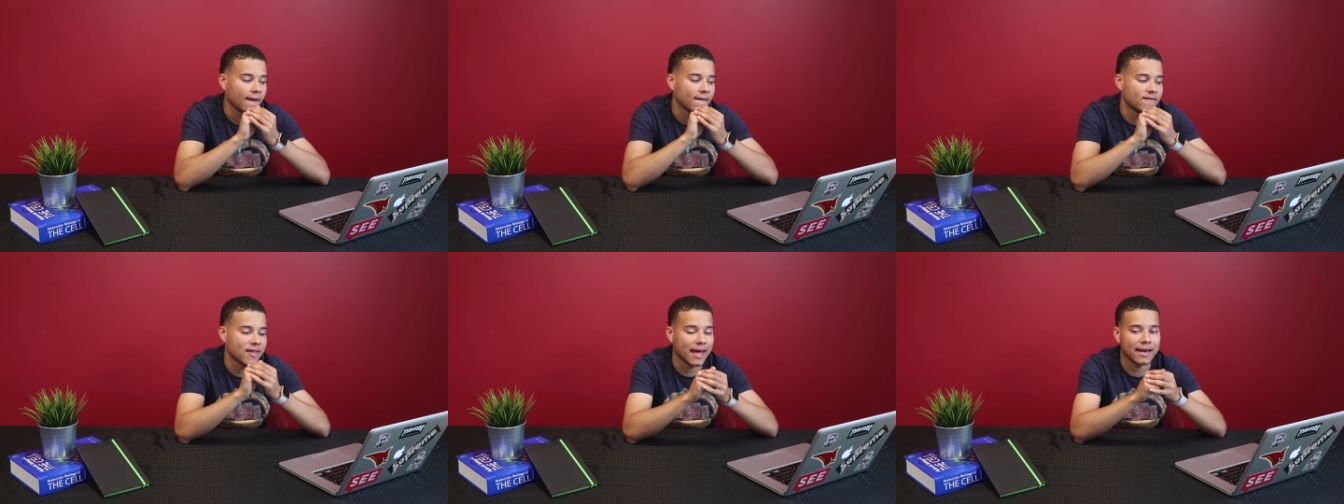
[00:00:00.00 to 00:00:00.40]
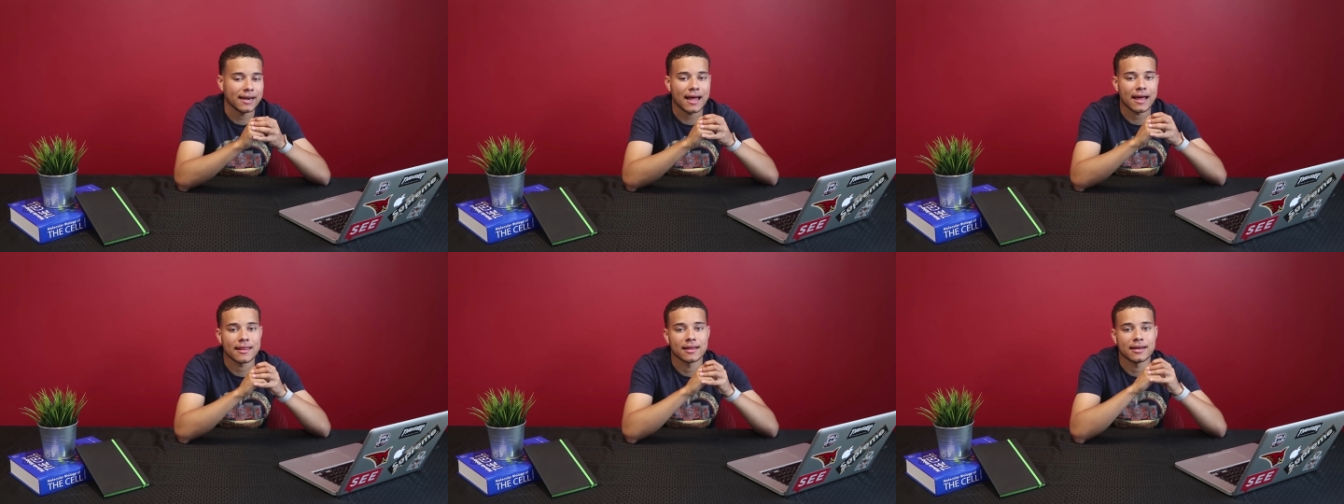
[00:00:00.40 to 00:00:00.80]

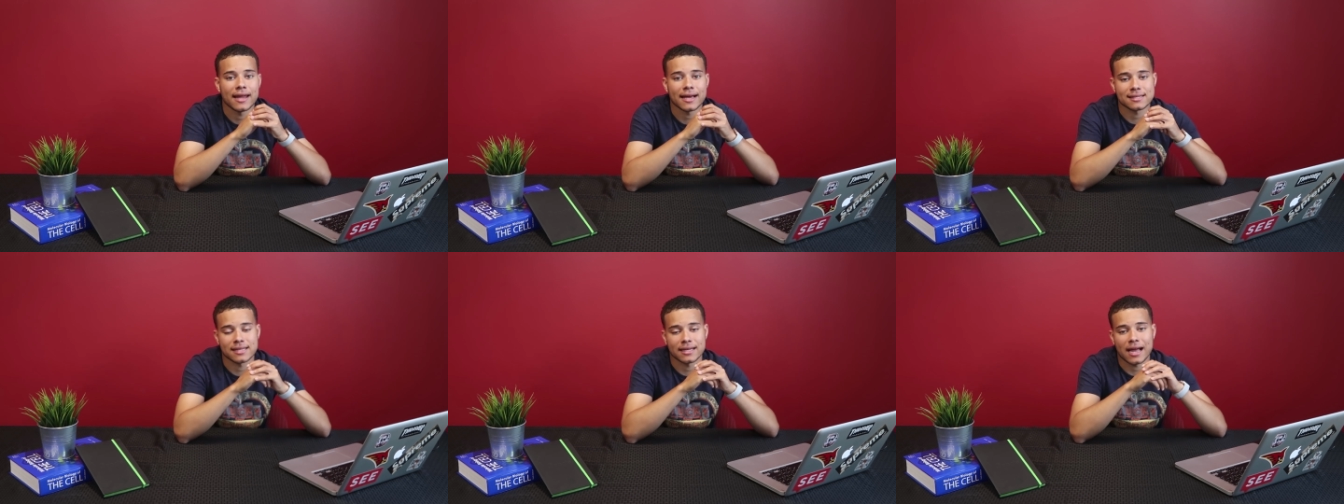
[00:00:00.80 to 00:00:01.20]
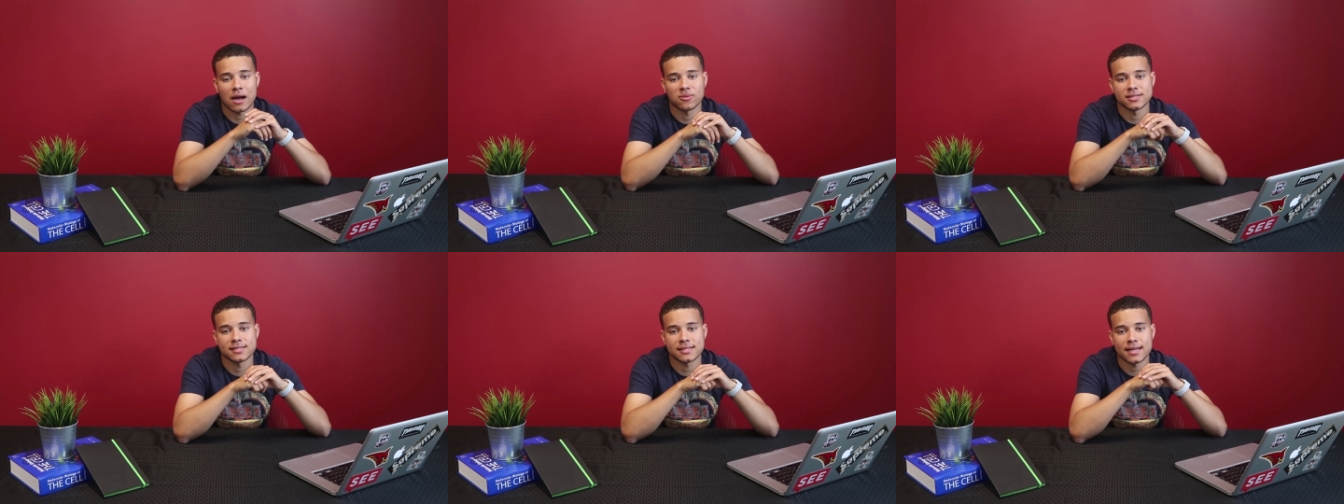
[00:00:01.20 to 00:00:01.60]
Then the next thing I
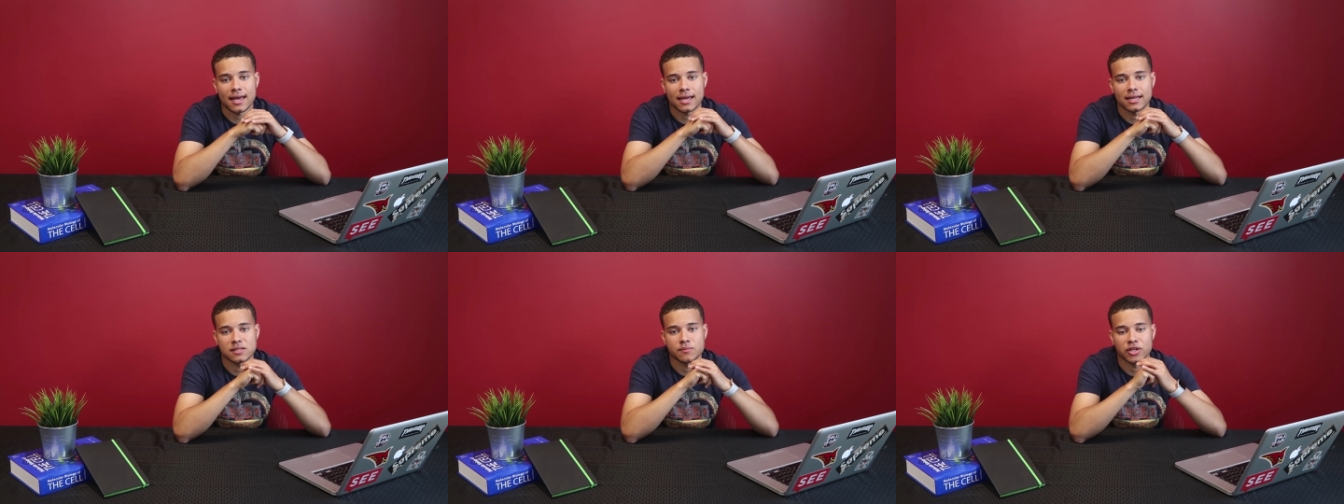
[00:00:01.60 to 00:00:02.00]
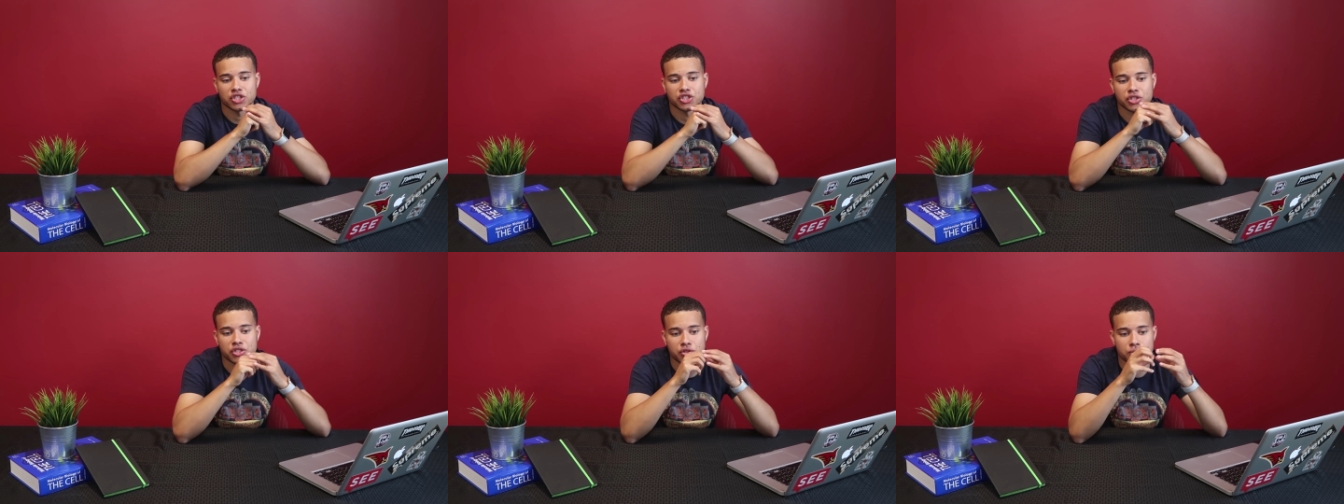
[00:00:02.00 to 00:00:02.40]
would say is make
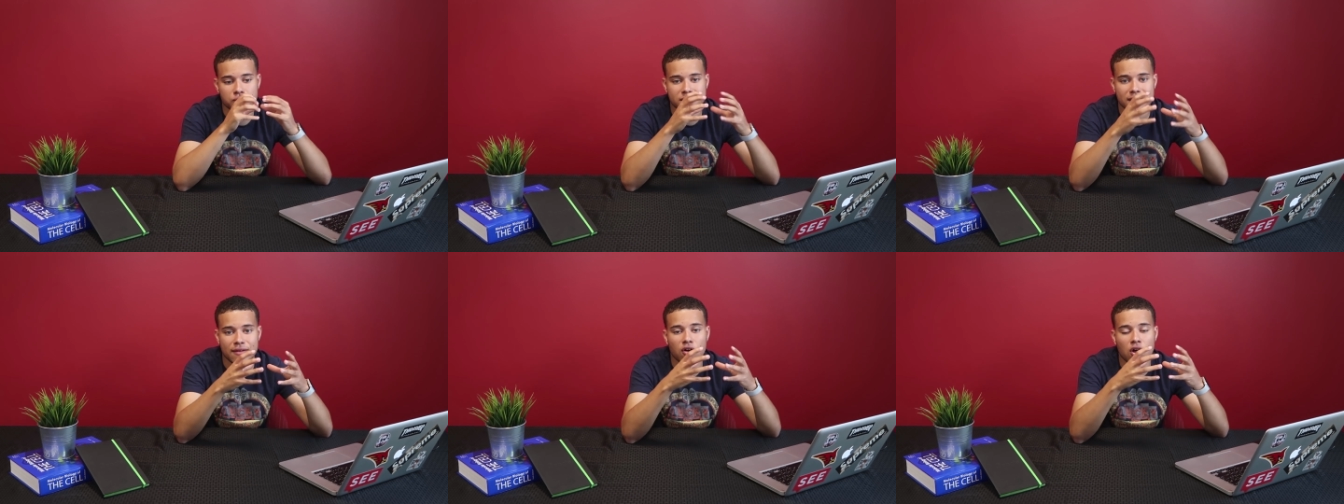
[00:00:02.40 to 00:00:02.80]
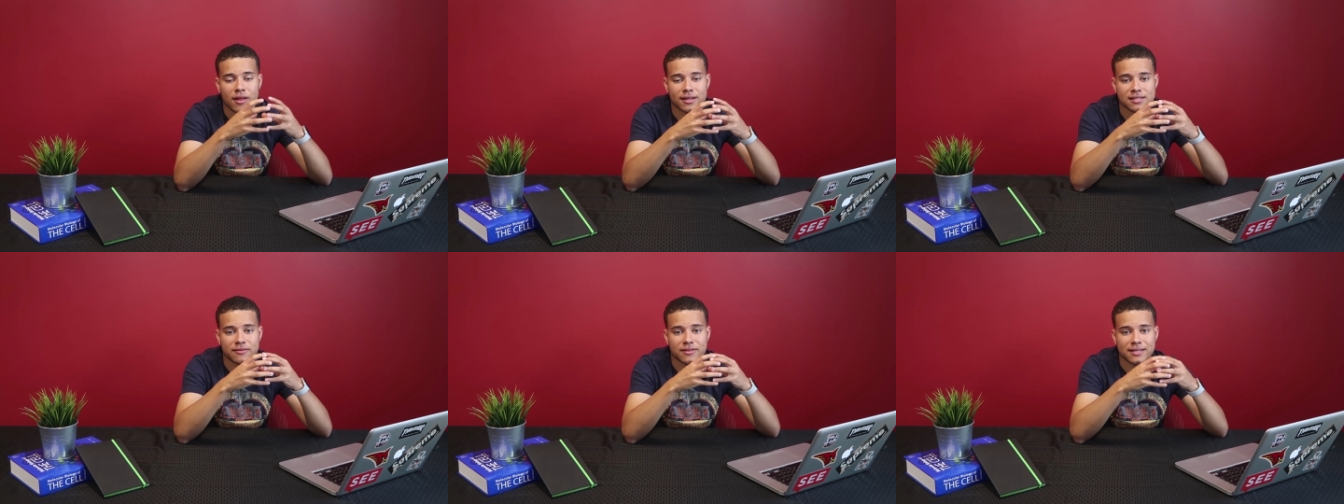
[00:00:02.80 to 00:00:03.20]
sure you save all
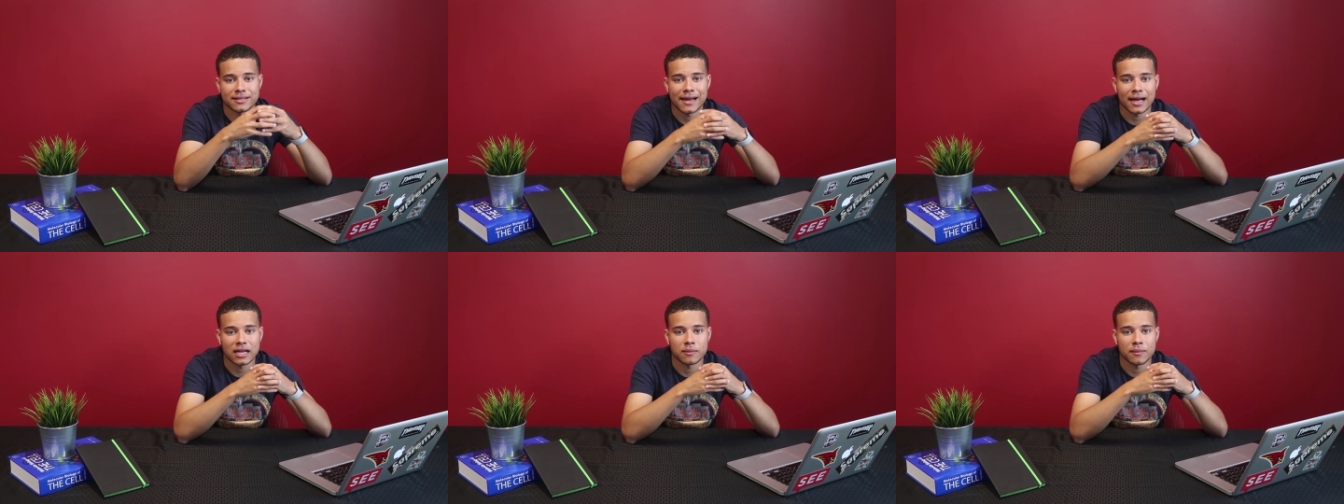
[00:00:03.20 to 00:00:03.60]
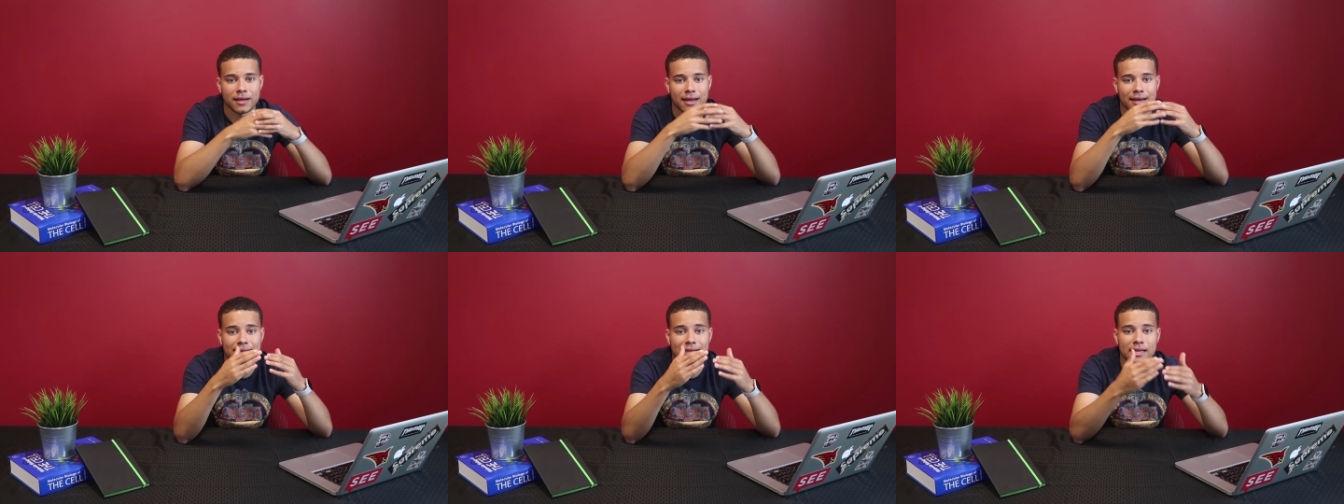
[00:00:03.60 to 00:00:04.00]
that stuff in a
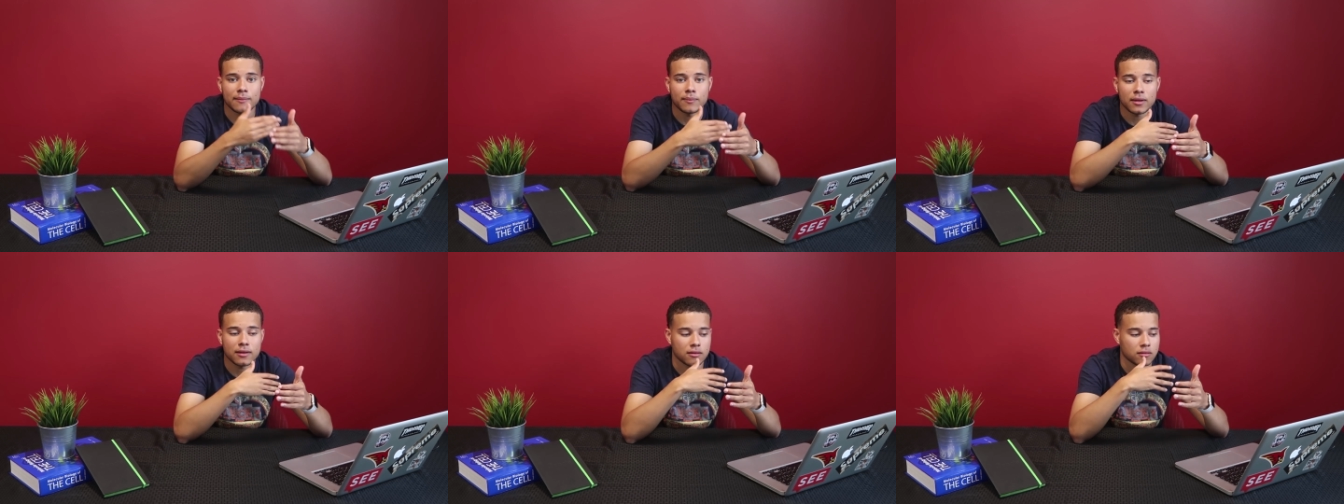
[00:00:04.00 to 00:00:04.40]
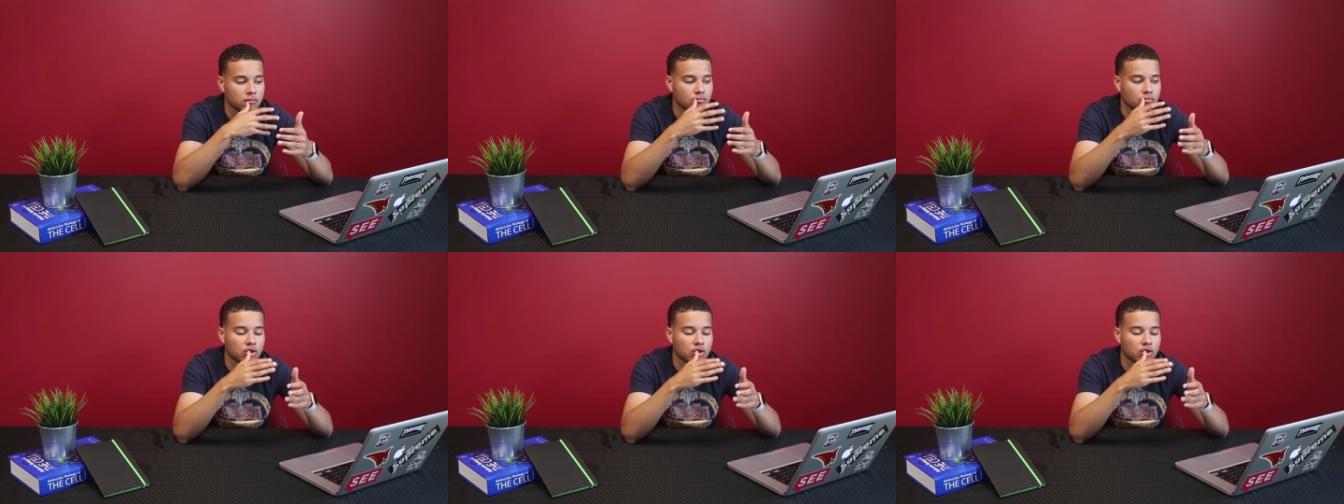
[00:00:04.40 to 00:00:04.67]
document and keep it